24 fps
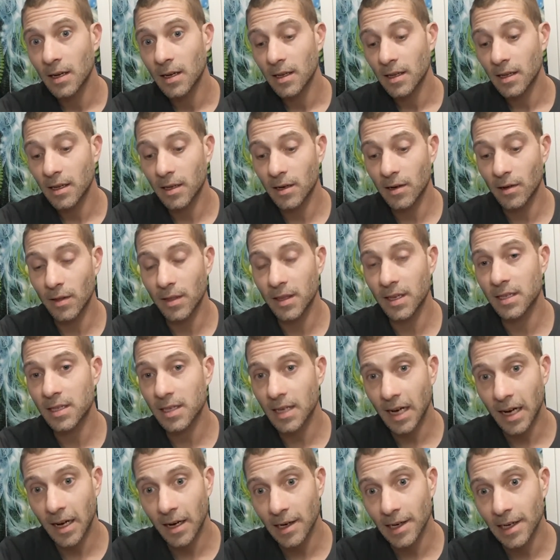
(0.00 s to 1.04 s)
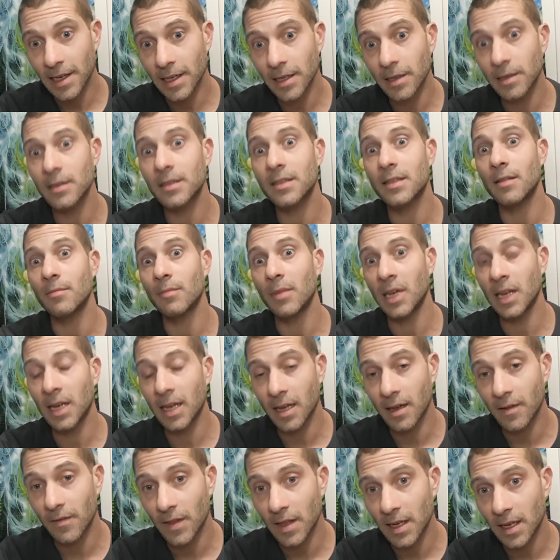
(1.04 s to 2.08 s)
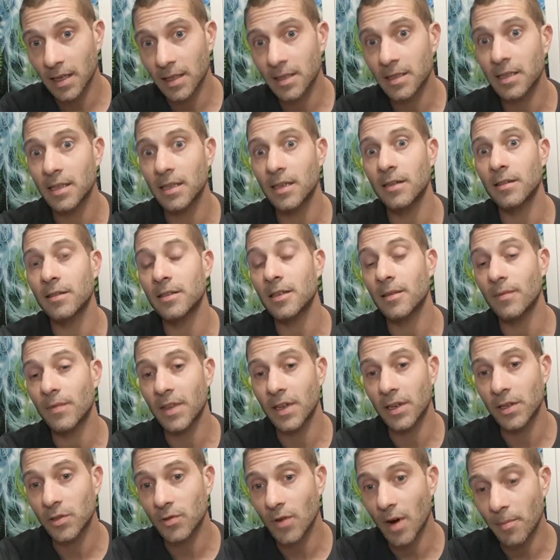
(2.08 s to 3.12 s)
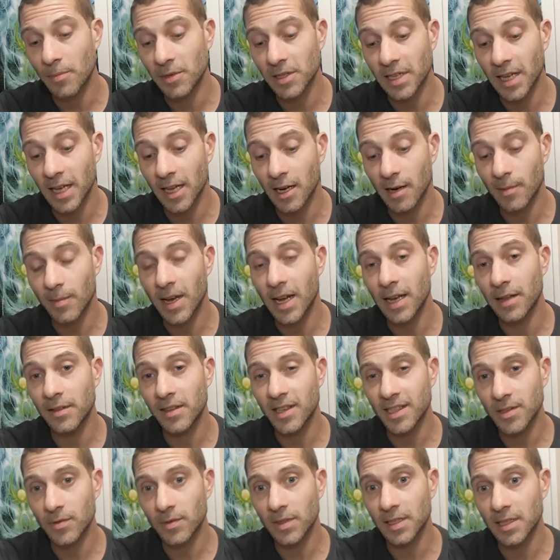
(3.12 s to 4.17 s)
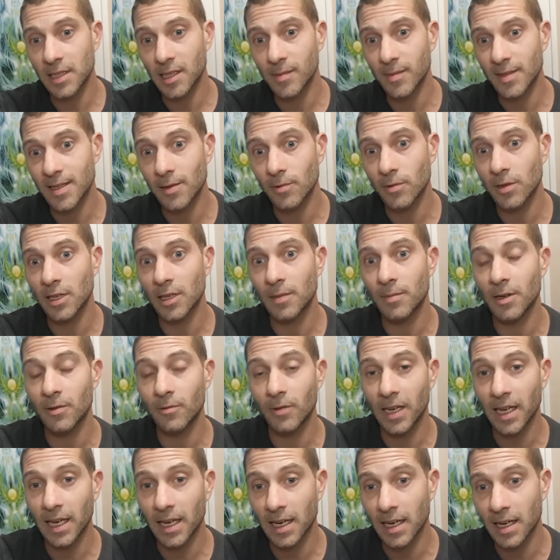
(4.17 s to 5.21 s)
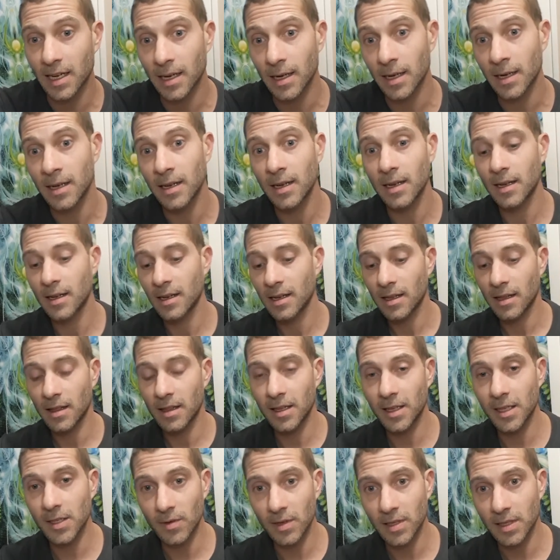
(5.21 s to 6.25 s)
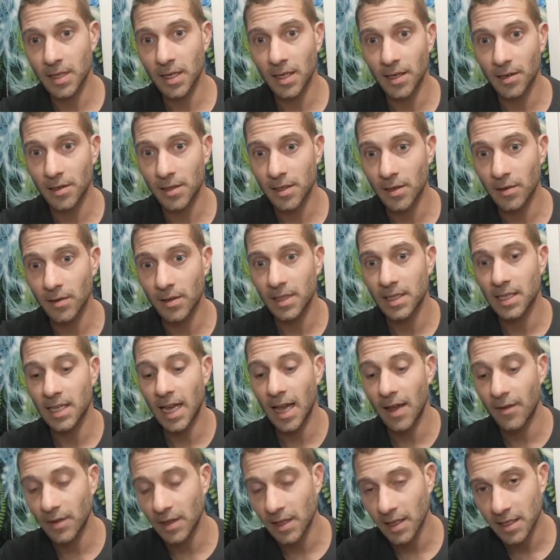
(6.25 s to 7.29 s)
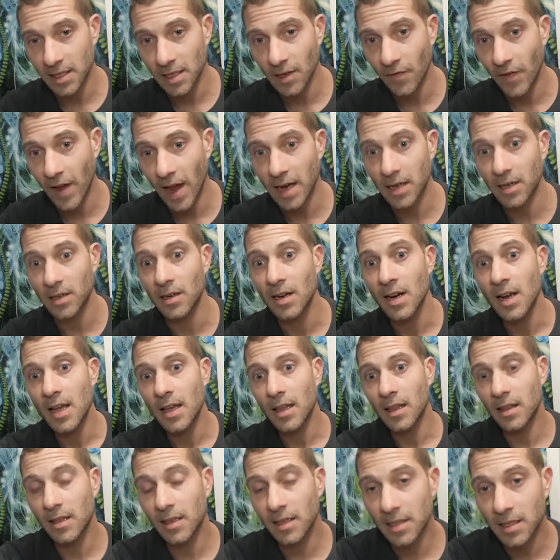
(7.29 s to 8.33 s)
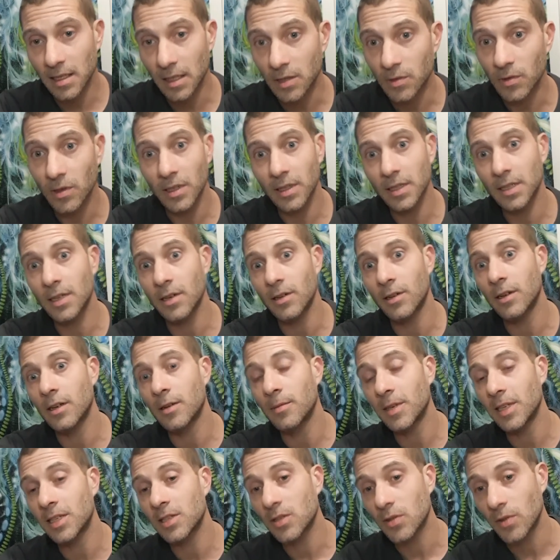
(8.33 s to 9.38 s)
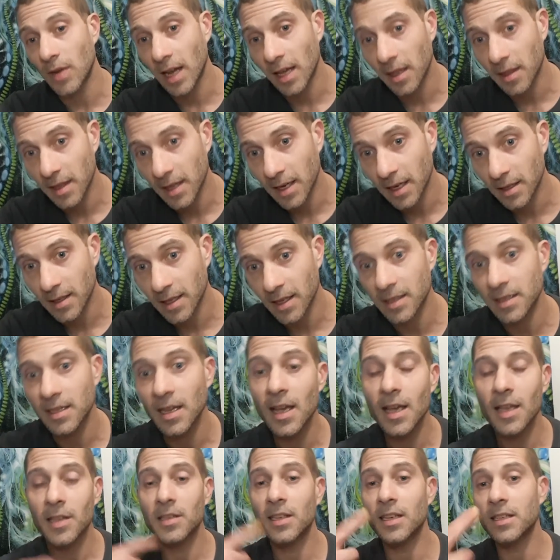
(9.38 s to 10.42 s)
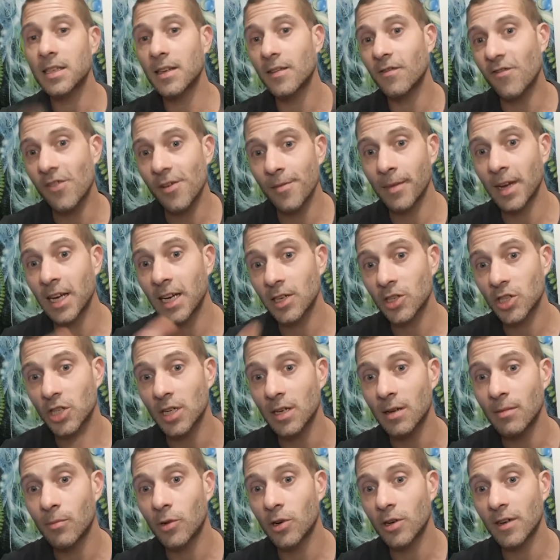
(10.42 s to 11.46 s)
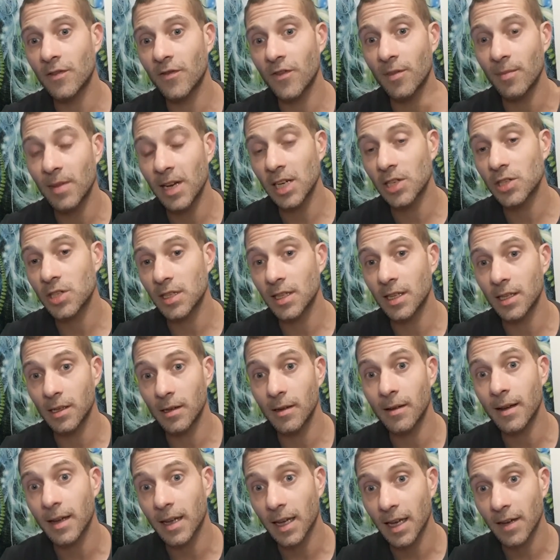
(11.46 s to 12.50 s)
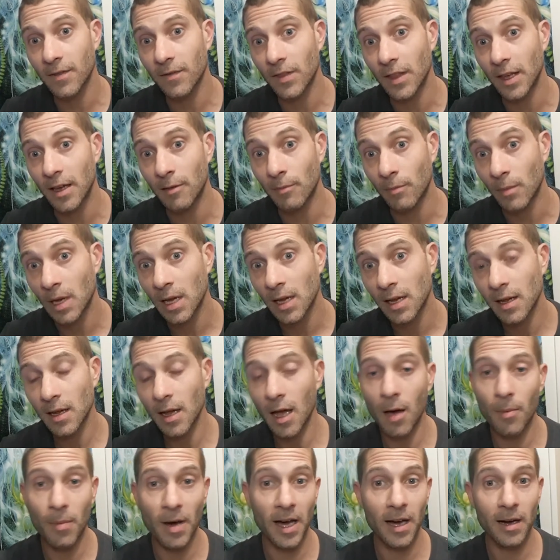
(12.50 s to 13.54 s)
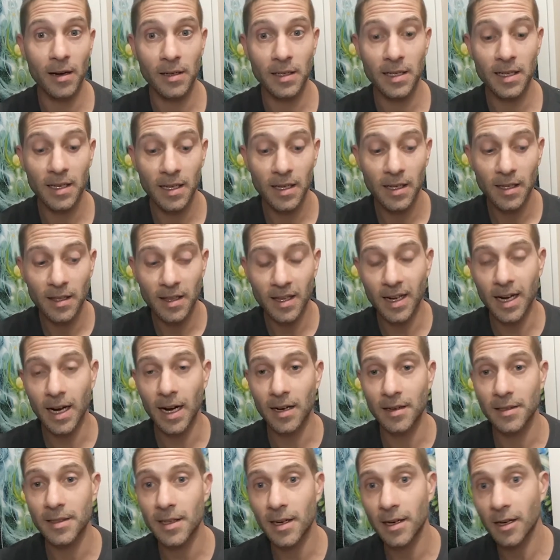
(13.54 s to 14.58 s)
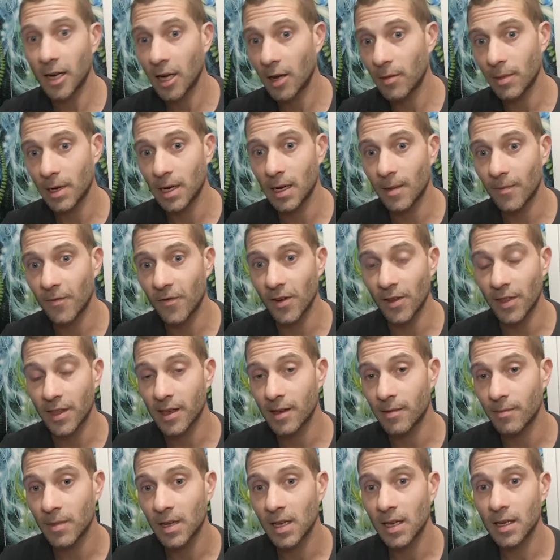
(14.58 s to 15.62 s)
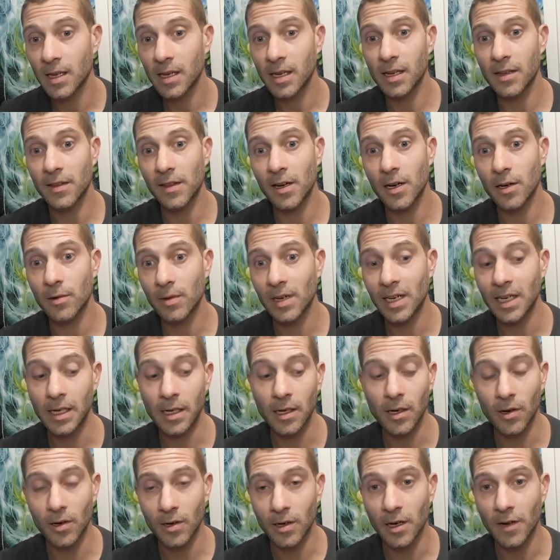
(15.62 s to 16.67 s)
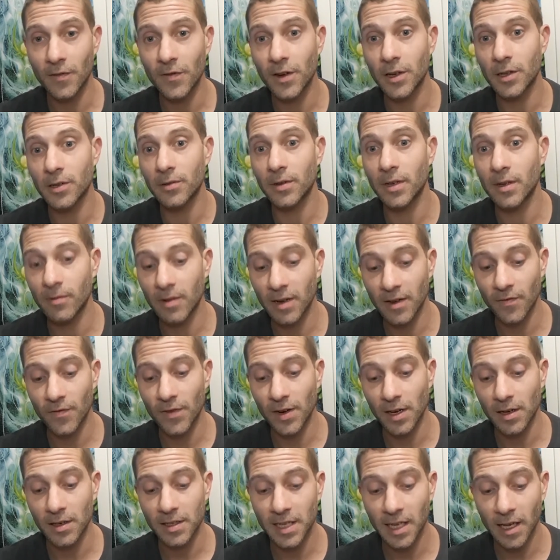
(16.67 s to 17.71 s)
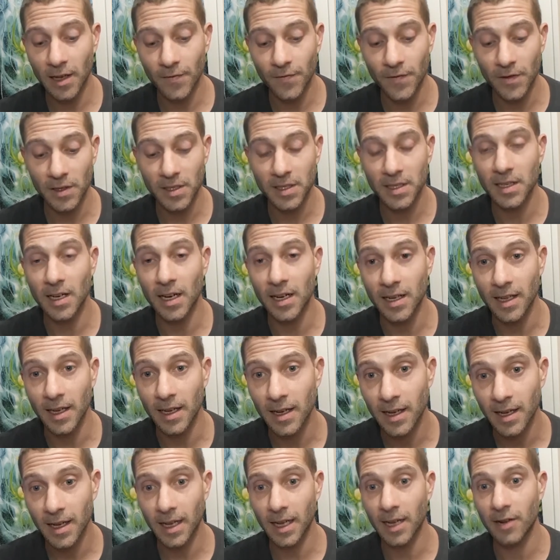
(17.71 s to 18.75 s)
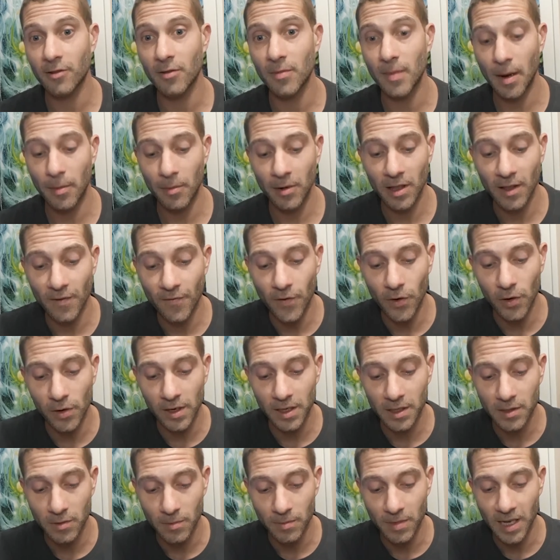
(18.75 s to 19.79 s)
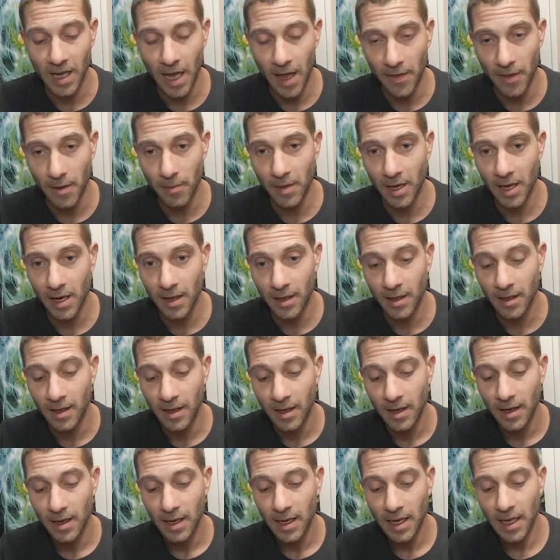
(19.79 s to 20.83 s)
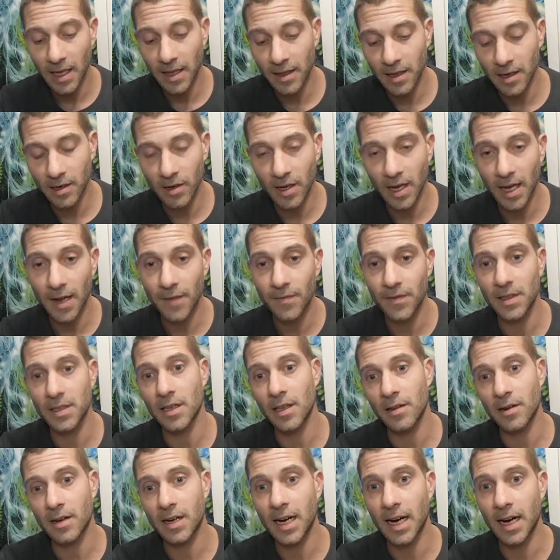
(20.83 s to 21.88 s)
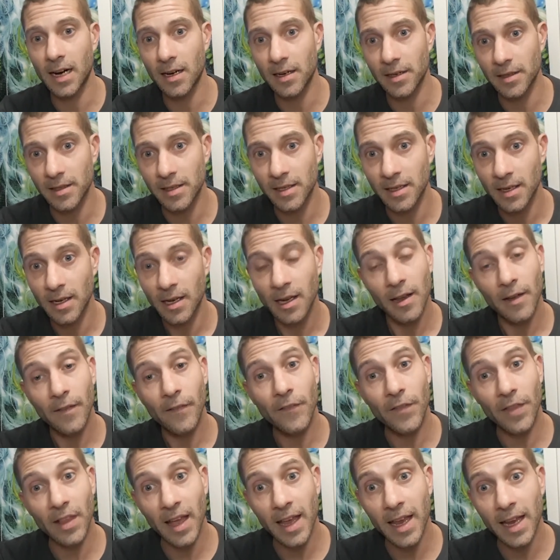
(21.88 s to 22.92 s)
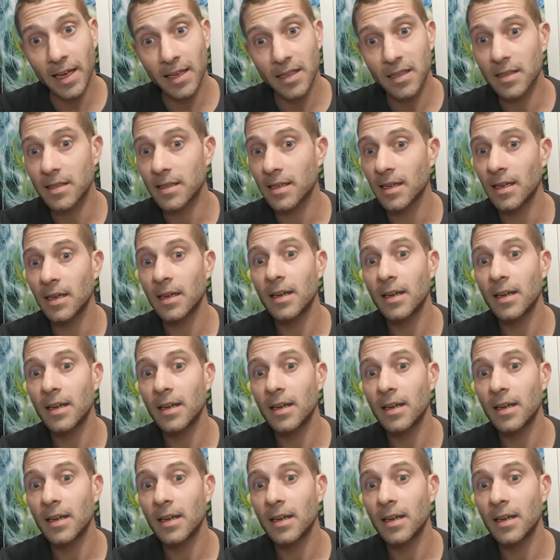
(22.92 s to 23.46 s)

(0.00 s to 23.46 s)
this card, and here's the meaning of this, and here's some things represented by it. This one seems to really be weakening these ones here, so it's having this effect. Or this is really going to be strengthening this. So that's information, more information that you can give them about the cards that are coming up for them in their reading, or if you're doing one for yourself for studying. Again, remember the focus would be on the middle, and then you have these other cards, flanks,